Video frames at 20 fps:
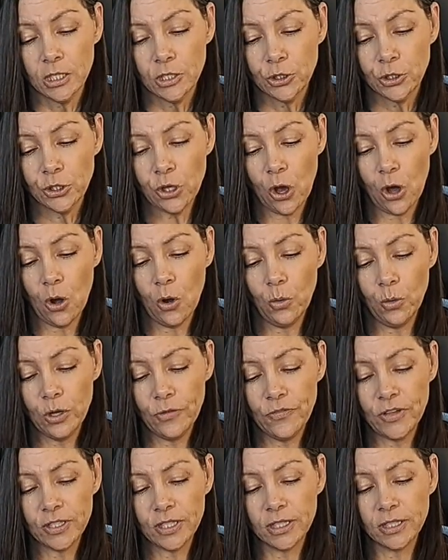So
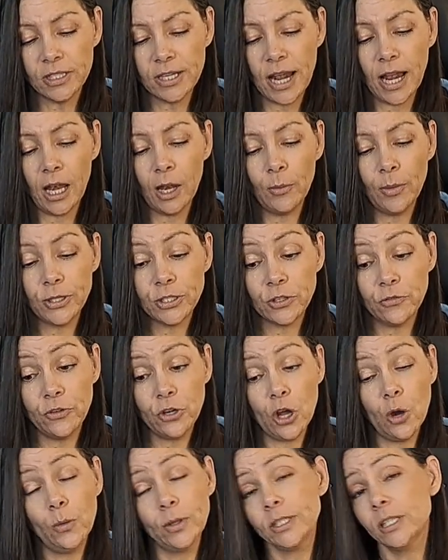this is an element of
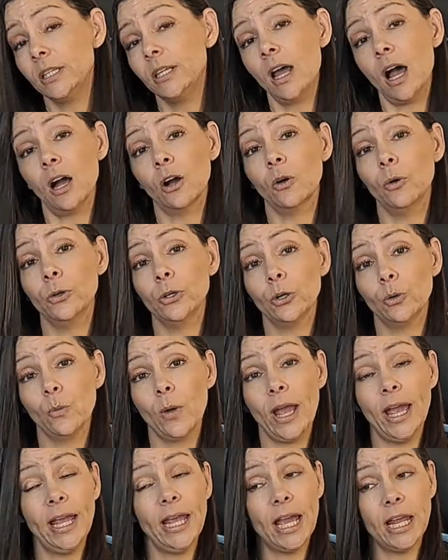no, it did not go your
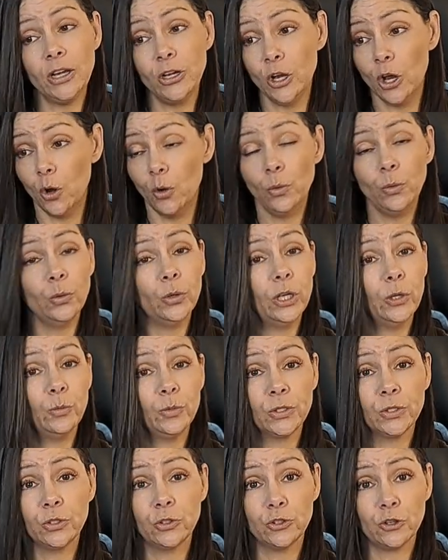way, and no, it
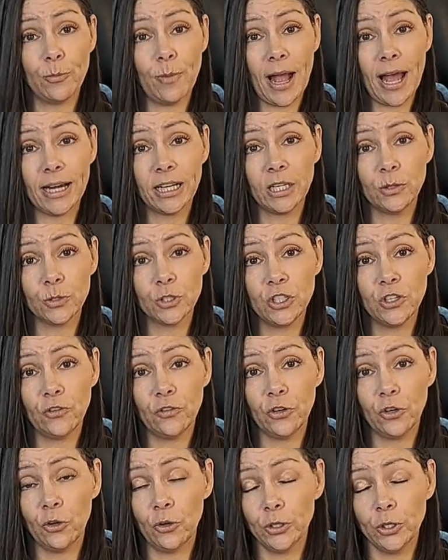was traumatic, it was
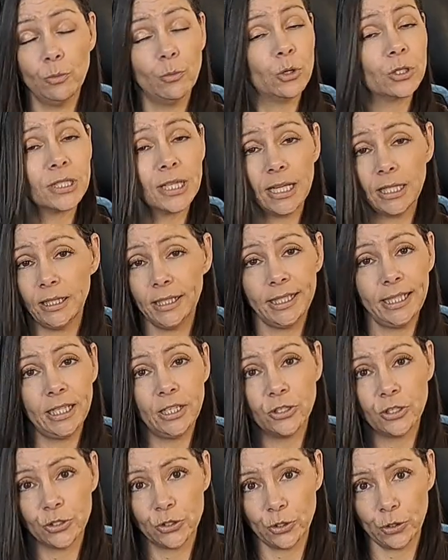difficult, you most likely
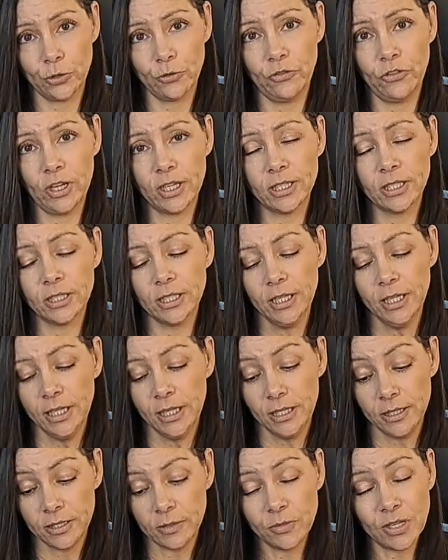didn't deserve this,
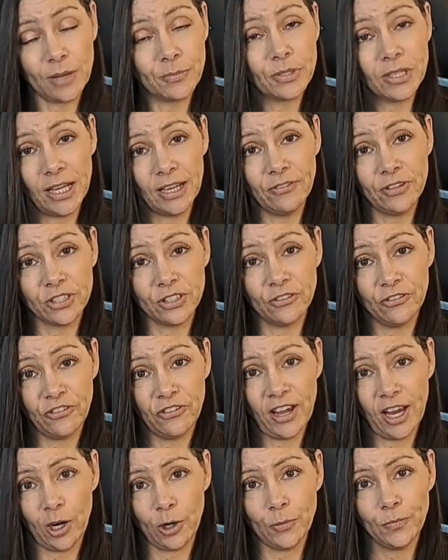and sometimes life isn't
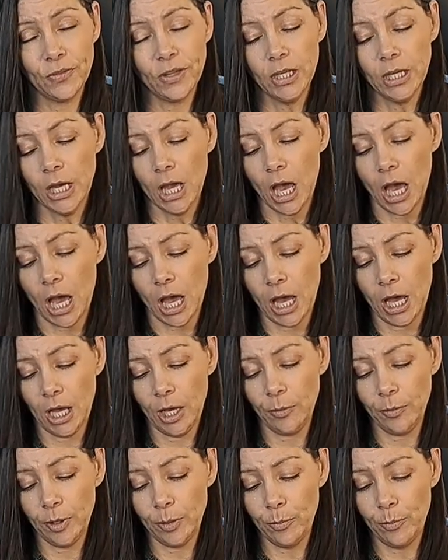fair.
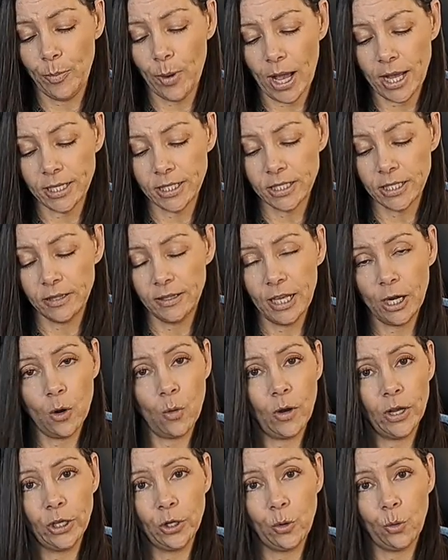But they
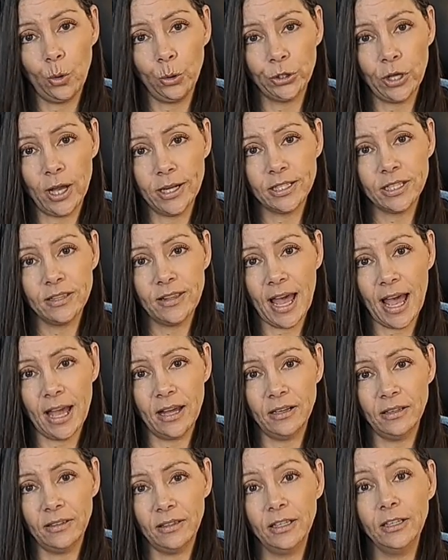don't want you to hold on to
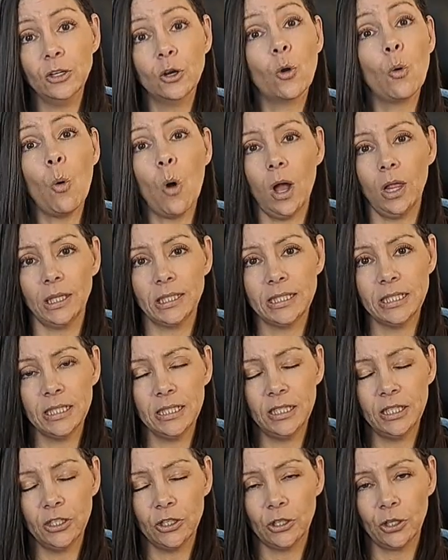that
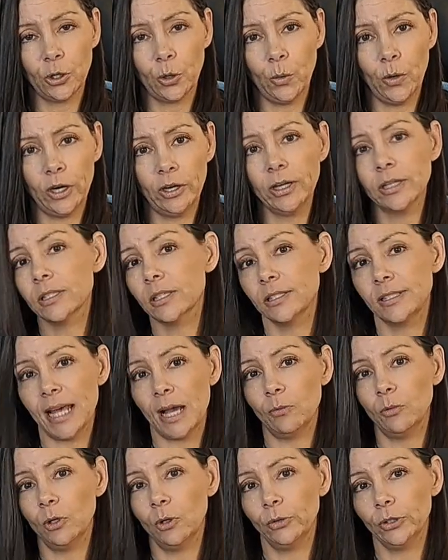inequality here, Aquarius, because
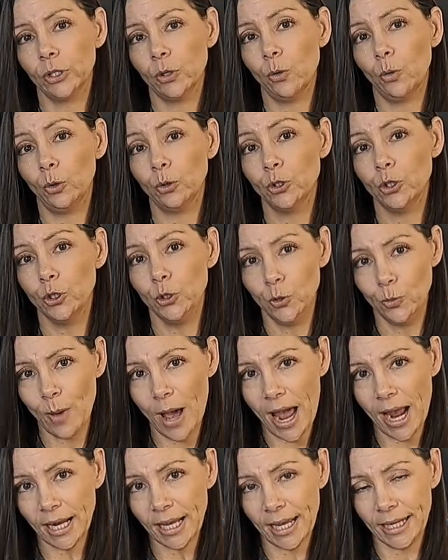that will only hold you
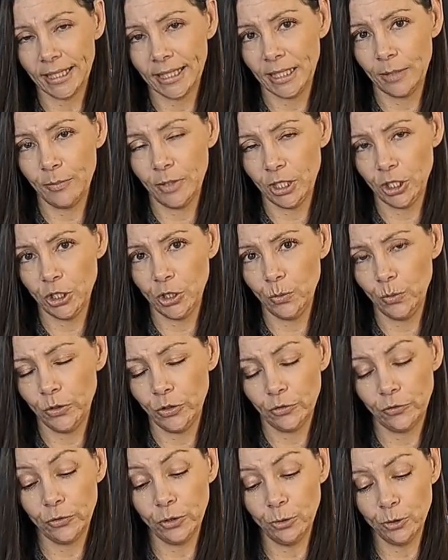back and limit you
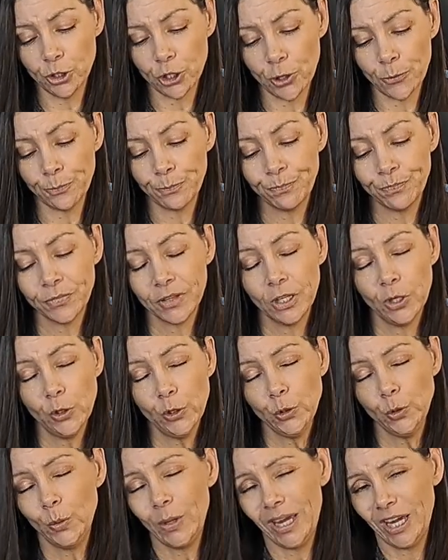in the future.
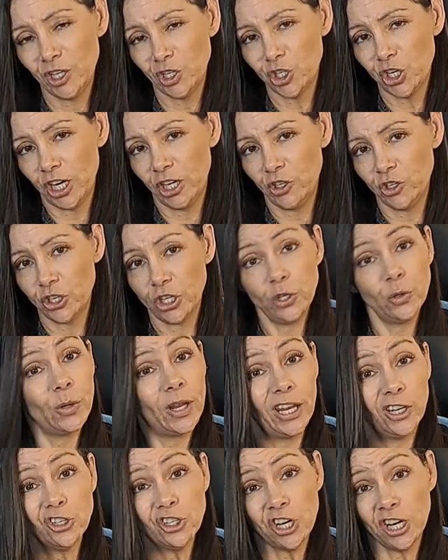You can't change it. You
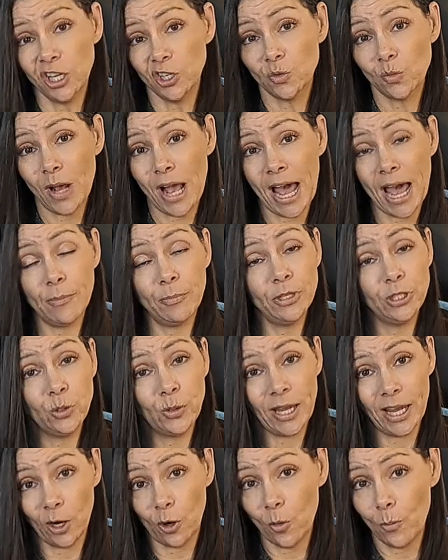can't change what happened. You
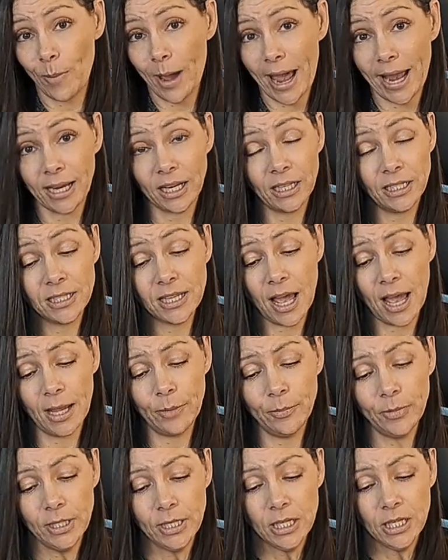can't go back in
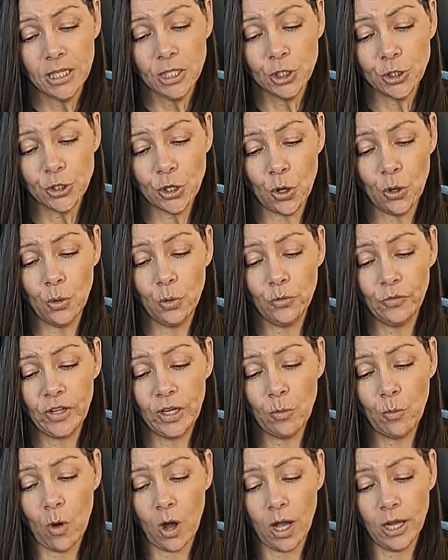time. So
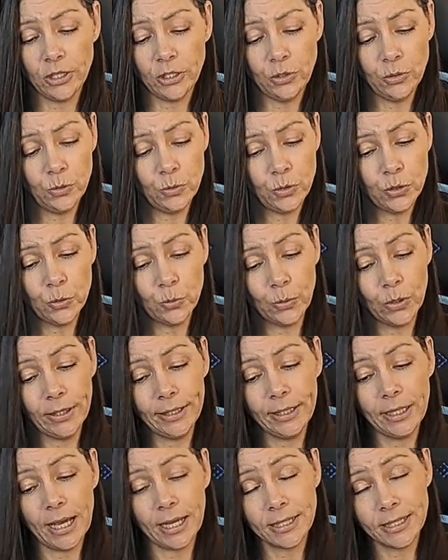they want you to
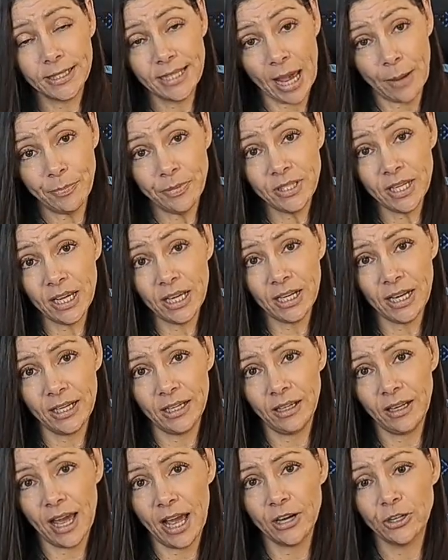really accept it
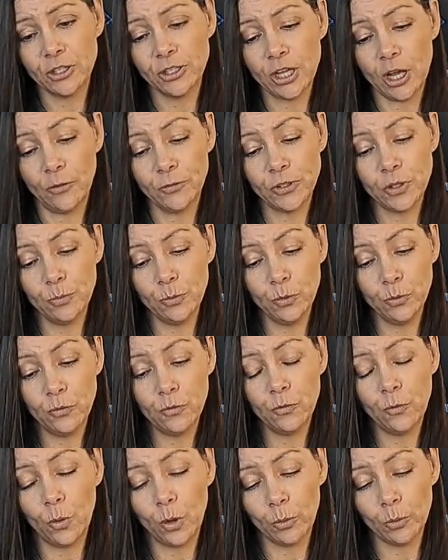and allow yourself to move
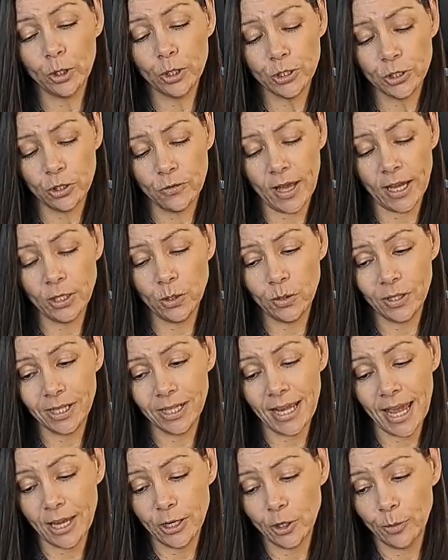forward so that you
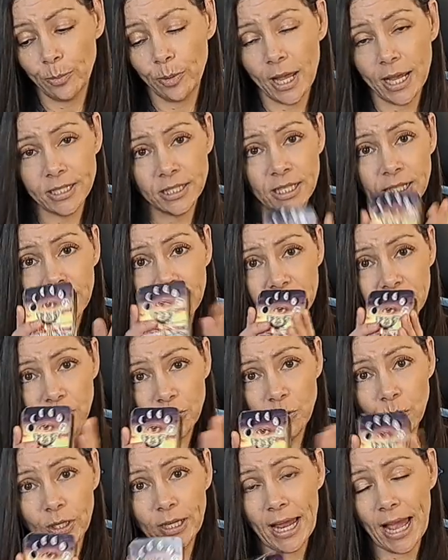can get your blessings
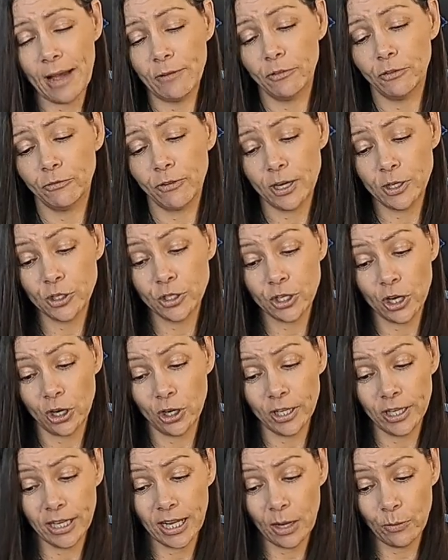and you can have a fresh
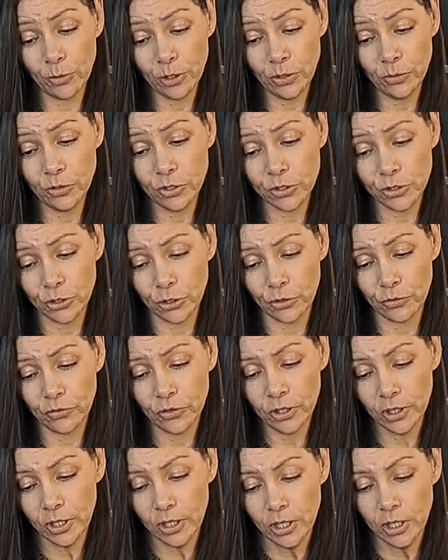start and get what you
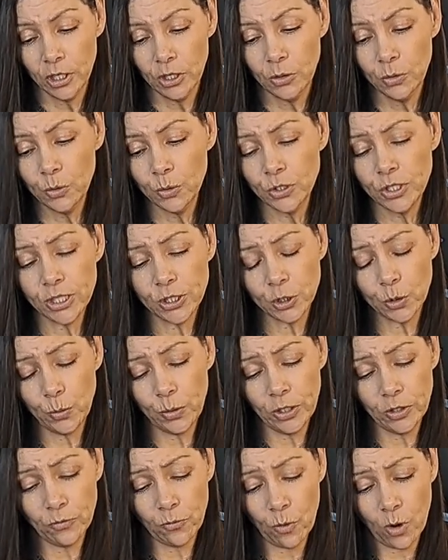deserve. Who's this
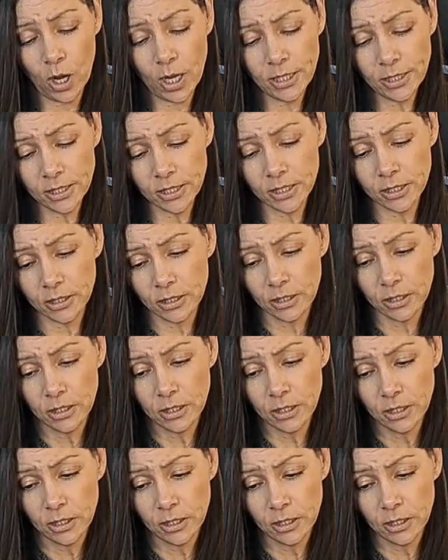Queen of Wands?